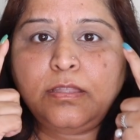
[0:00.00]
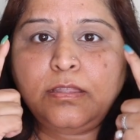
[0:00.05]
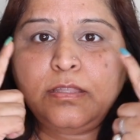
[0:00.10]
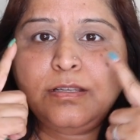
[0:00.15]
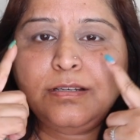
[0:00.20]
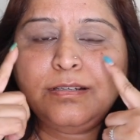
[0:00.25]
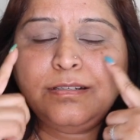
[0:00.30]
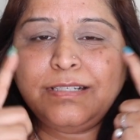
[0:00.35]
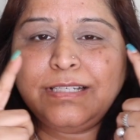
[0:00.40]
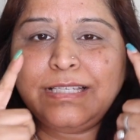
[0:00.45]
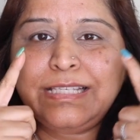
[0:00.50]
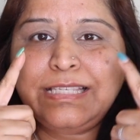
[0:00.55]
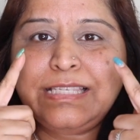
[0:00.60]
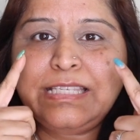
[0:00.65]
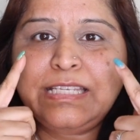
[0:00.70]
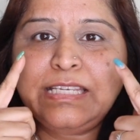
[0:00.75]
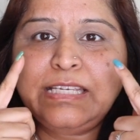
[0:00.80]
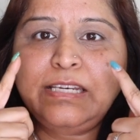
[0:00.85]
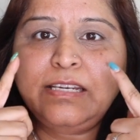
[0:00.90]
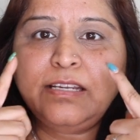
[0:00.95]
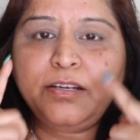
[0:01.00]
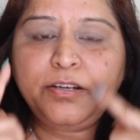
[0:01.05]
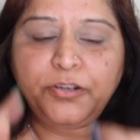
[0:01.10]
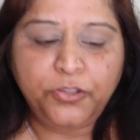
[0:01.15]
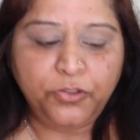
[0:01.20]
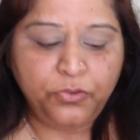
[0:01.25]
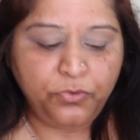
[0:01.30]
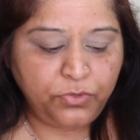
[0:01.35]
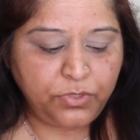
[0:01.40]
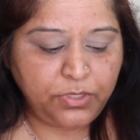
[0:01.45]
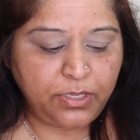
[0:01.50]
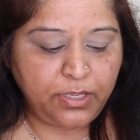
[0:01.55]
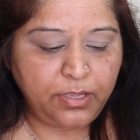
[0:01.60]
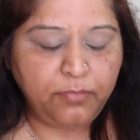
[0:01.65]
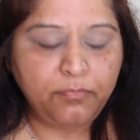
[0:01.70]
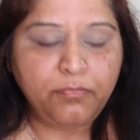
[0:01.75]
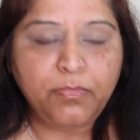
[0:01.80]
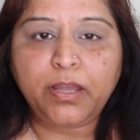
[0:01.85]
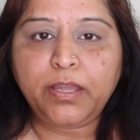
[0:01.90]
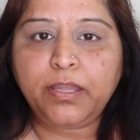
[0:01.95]
the concealer
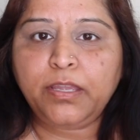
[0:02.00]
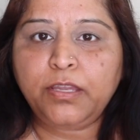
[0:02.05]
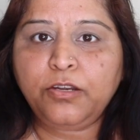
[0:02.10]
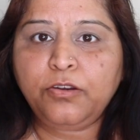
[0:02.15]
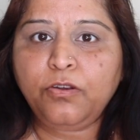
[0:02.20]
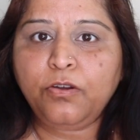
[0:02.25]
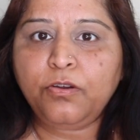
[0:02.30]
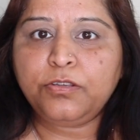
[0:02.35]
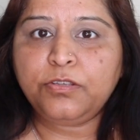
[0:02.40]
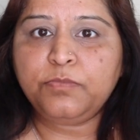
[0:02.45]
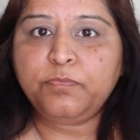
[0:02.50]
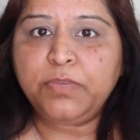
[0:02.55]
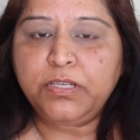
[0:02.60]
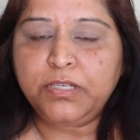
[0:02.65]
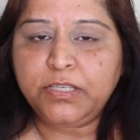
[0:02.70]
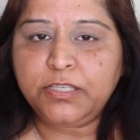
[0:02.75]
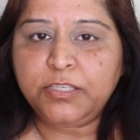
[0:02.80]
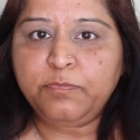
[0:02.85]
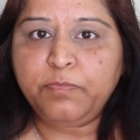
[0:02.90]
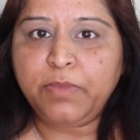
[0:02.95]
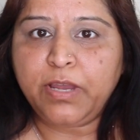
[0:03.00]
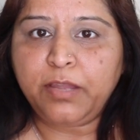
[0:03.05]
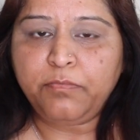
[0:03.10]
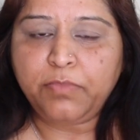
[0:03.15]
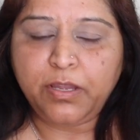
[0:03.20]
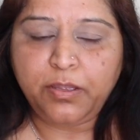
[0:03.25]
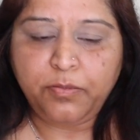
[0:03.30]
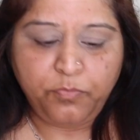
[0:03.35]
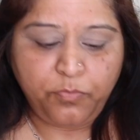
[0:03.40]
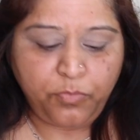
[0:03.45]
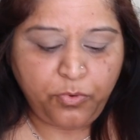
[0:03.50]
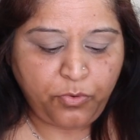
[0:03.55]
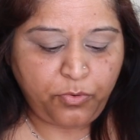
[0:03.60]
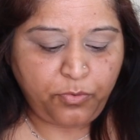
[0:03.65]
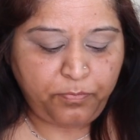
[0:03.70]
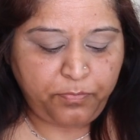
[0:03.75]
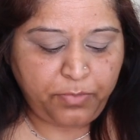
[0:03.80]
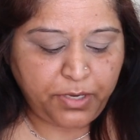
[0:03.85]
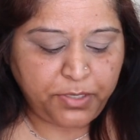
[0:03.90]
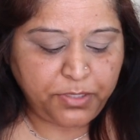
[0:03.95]
using my It Cosmetics Bye Bye Pore
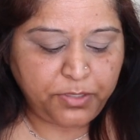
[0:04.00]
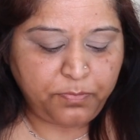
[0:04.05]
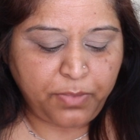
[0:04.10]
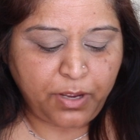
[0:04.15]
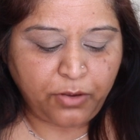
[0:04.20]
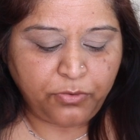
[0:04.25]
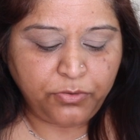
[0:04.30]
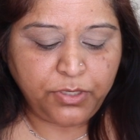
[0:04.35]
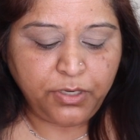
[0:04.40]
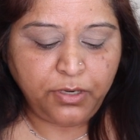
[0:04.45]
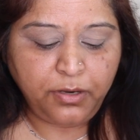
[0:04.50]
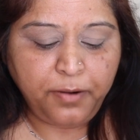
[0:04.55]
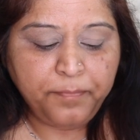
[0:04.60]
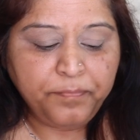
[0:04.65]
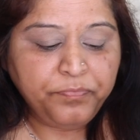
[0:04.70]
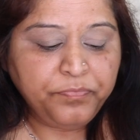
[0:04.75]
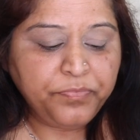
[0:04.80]
pressed powder.